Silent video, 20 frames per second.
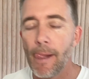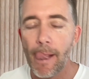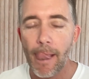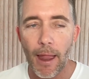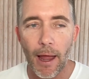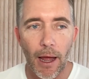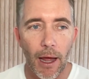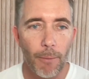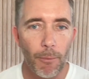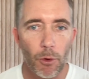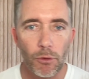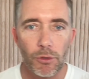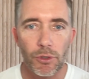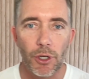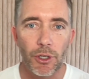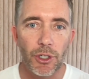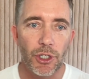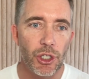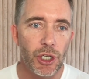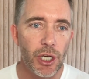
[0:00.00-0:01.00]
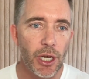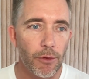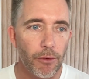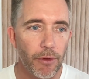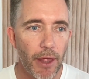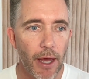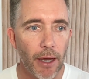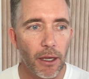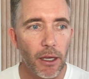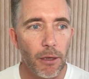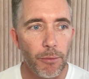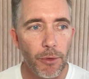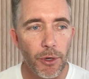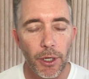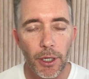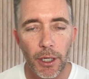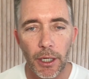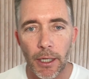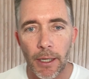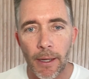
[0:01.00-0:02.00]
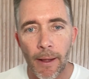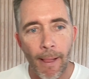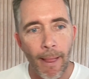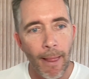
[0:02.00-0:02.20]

also to share it with our community.